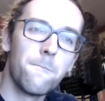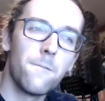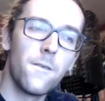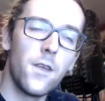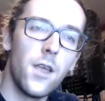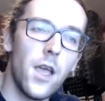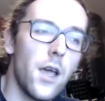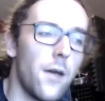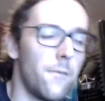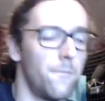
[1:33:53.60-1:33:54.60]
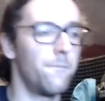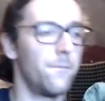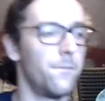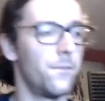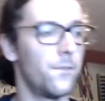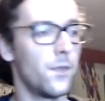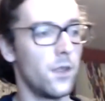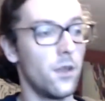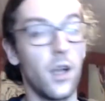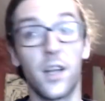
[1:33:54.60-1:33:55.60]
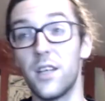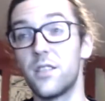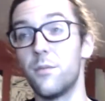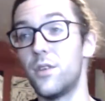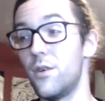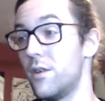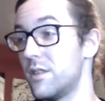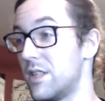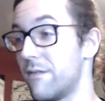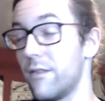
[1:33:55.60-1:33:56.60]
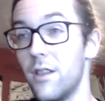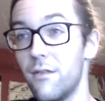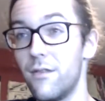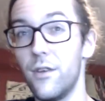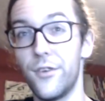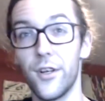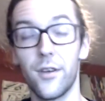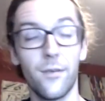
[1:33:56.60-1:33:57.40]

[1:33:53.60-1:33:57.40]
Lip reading: yeah, a custom tune is definitely in the future.